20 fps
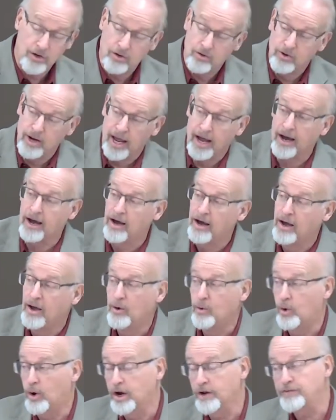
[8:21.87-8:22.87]
Now,
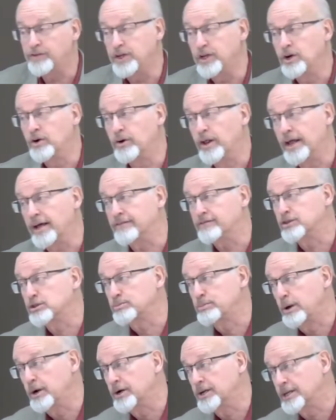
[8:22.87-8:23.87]
what if you don't have the
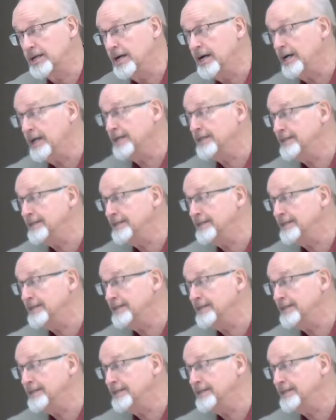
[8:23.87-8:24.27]
Spirit of God?